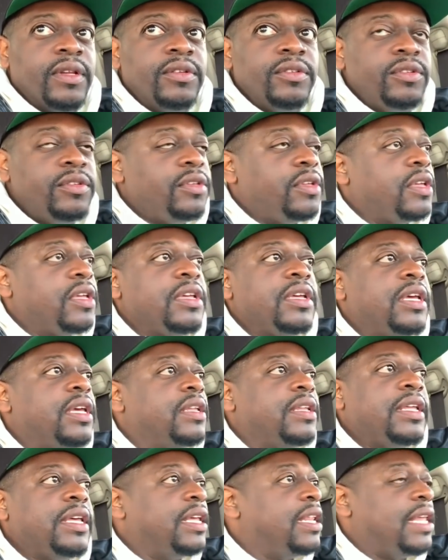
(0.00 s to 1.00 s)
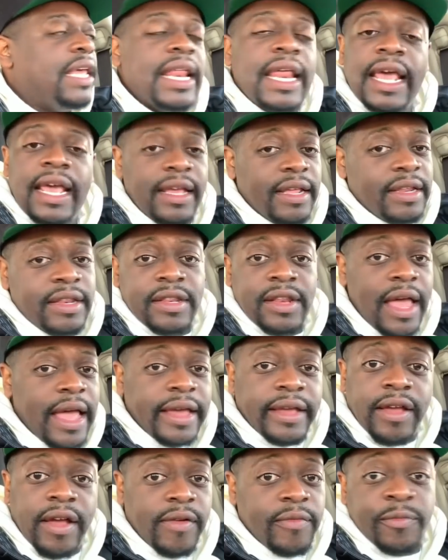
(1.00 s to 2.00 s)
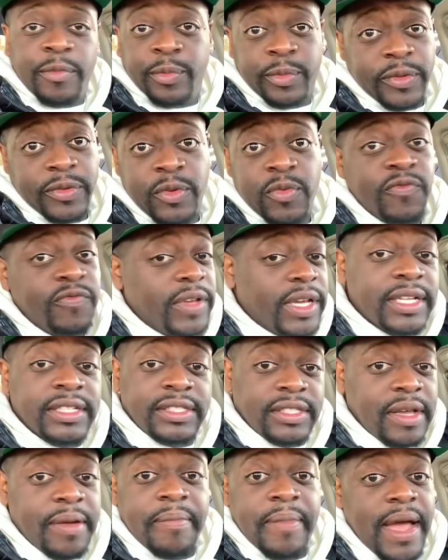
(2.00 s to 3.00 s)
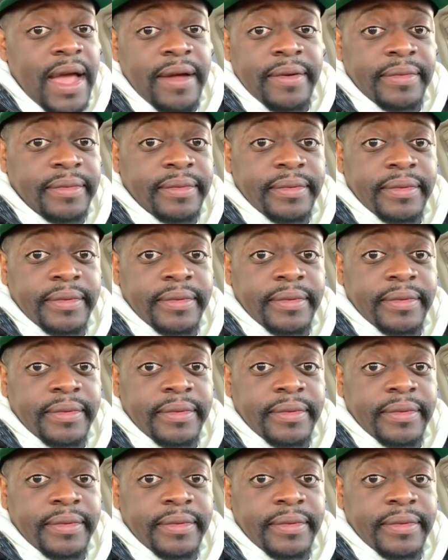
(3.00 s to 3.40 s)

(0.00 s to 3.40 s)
It ain't like you figure something out.